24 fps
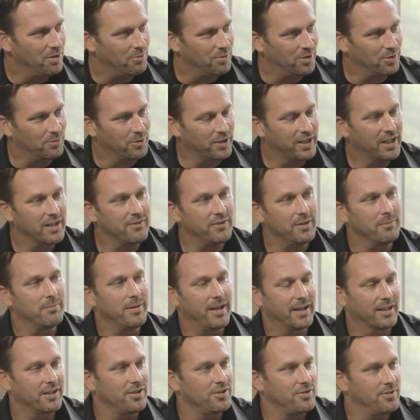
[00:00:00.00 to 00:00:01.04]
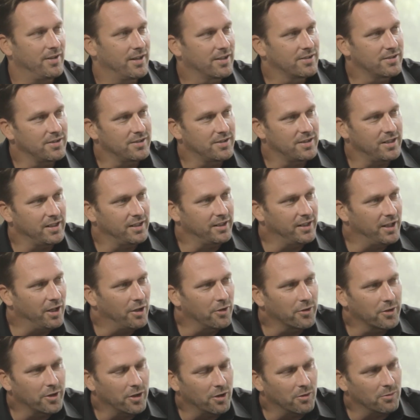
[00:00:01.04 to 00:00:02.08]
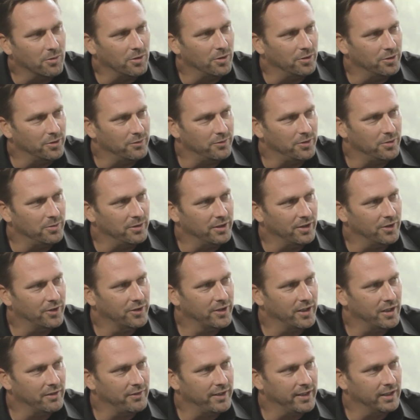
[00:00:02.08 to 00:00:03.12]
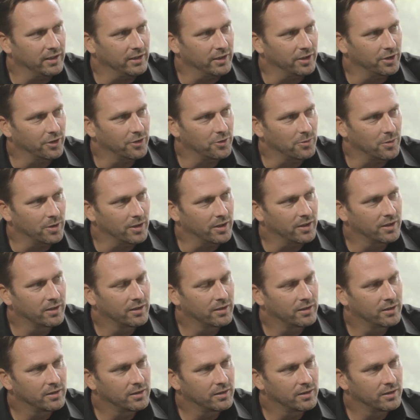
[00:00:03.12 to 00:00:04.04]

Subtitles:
What kind of impact did you actually see in the healthcare world of doing this kind of analytics work?